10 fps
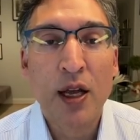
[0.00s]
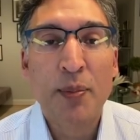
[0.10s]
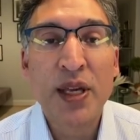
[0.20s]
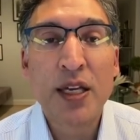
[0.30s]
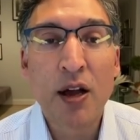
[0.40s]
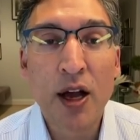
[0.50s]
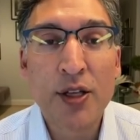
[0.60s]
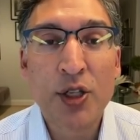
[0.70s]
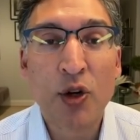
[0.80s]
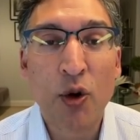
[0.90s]

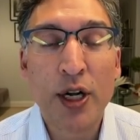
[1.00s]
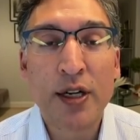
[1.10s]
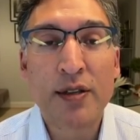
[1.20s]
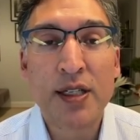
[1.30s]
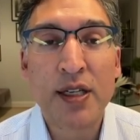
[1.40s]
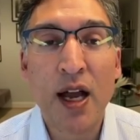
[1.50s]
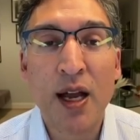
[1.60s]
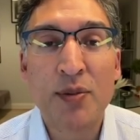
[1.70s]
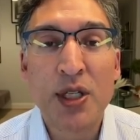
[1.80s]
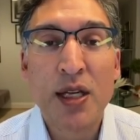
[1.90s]
because, according to the
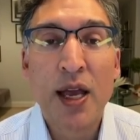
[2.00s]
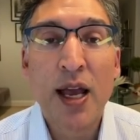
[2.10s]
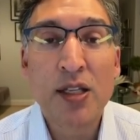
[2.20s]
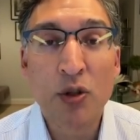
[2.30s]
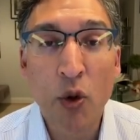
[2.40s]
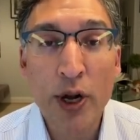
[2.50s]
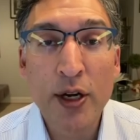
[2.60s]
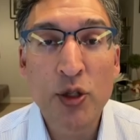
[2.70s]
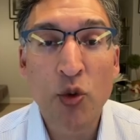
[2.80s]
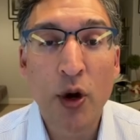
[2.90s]
Times, his
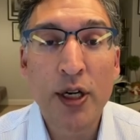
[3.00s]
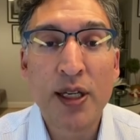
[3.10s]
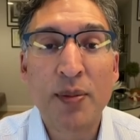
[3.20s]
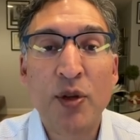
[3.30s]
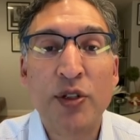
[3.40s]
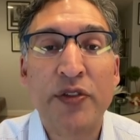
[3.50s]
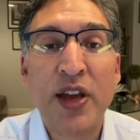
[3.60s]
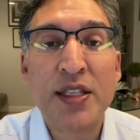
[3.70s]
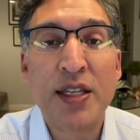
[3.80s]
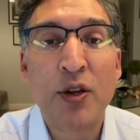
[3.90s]
lawyers warned him he was
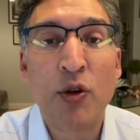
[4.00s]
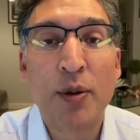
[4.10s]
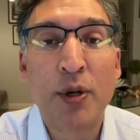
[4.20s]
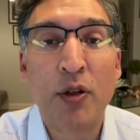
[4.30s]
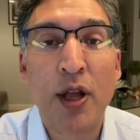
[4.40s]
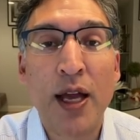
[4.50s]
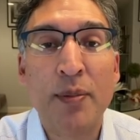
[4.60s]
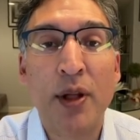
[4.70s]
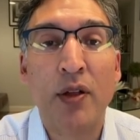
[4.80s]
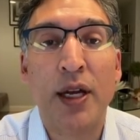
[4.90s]
facing criminal
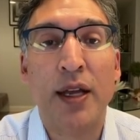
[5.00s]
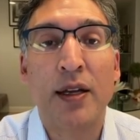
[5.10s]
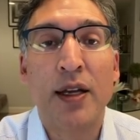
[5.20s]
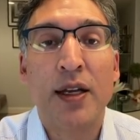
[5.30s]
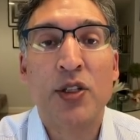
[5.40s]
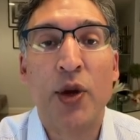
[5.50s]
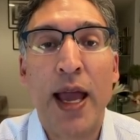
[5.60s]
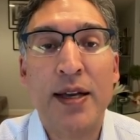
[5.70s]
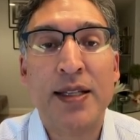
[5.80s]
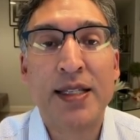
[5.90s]
liability, so he
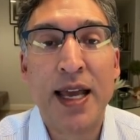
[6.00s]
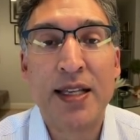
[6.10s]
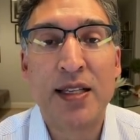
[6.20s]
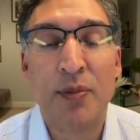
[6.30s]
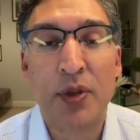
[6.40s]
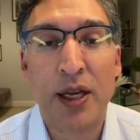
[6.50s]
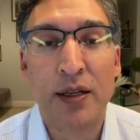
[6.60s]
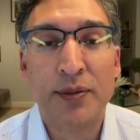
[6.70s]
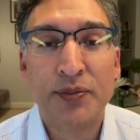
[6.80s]
had to say something.